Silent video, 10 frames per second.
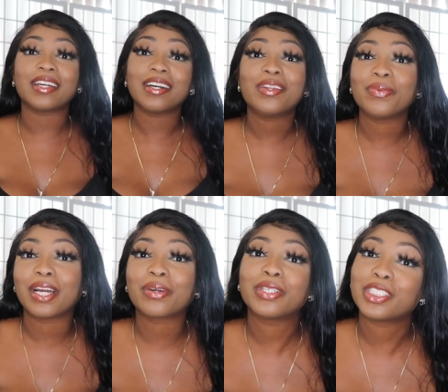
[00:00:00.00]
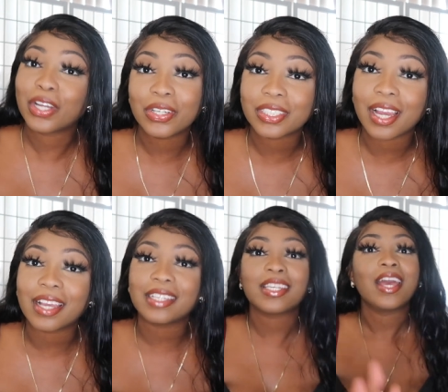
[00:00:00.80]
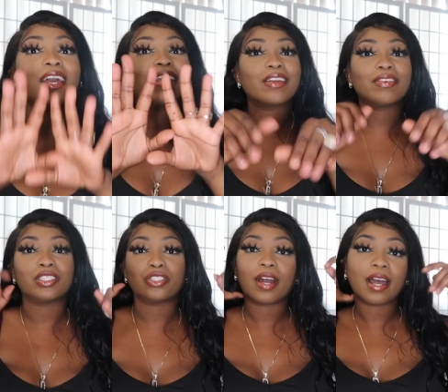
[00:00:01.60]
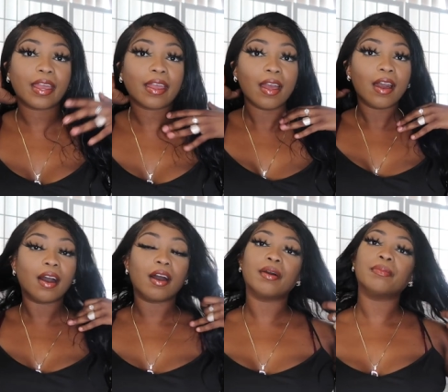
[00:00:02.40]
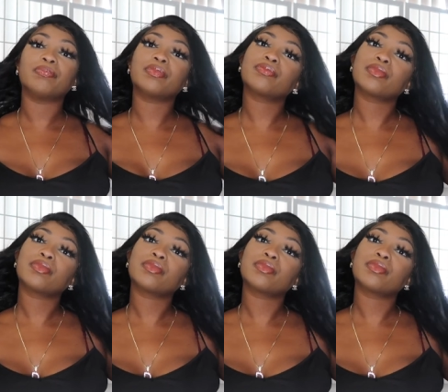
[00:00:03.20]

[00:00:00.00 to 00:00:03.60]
good when I go to church guys give it a try um